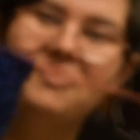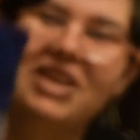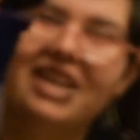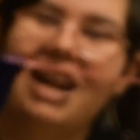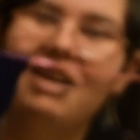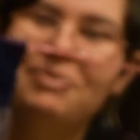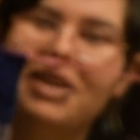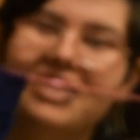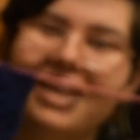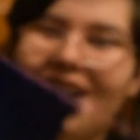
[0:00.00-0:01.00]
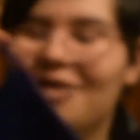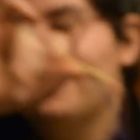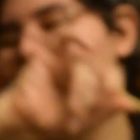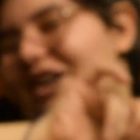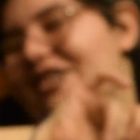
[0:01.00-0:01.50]
making a Harry Potter scarf.
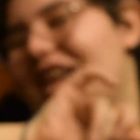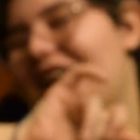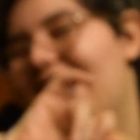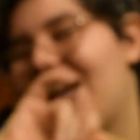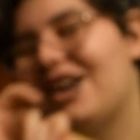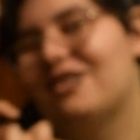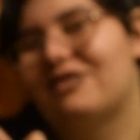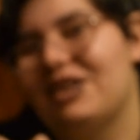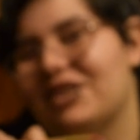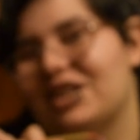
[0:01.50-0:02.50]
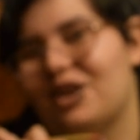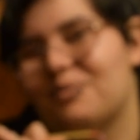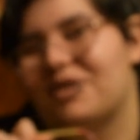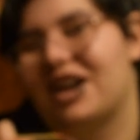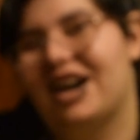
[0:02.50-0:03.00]
Oh yeah, Ravenclaw
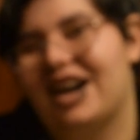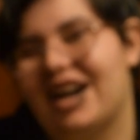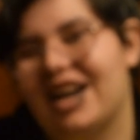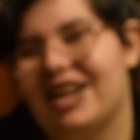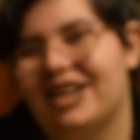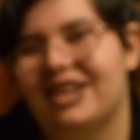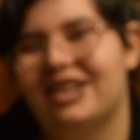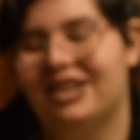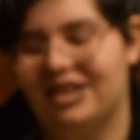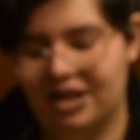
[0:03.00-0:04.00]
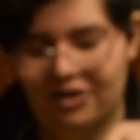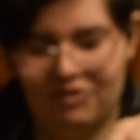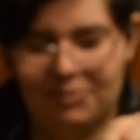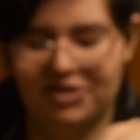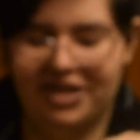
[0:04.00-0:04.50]
pride,
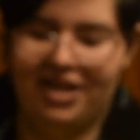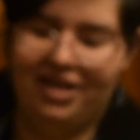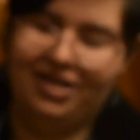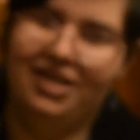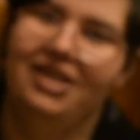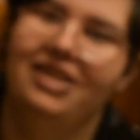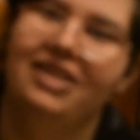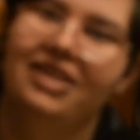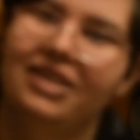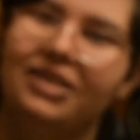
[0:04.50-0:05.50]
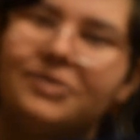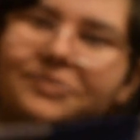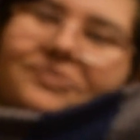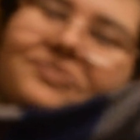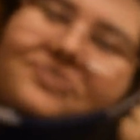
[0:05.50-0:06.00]
represent.
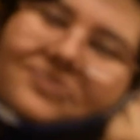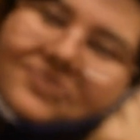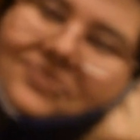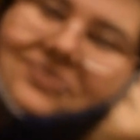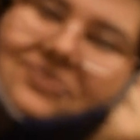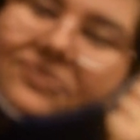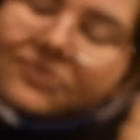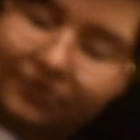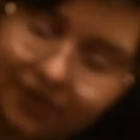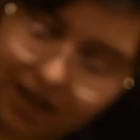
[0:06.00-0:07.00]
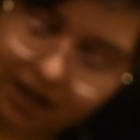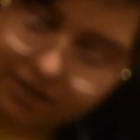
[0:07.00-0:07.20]
And